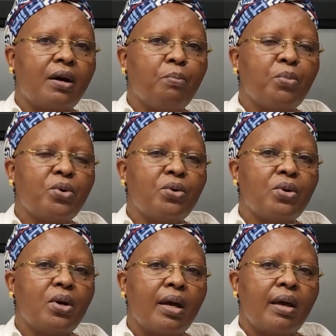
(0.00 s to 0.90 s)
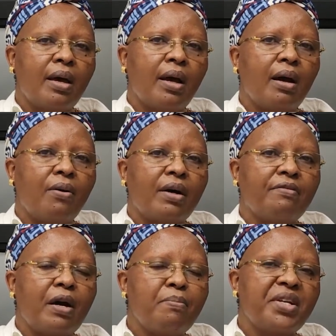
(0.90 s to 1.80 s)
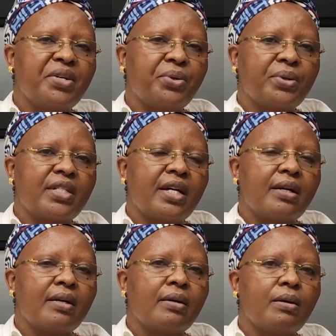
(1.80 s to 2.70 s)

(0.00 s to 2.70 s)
Abogo, our family doctor,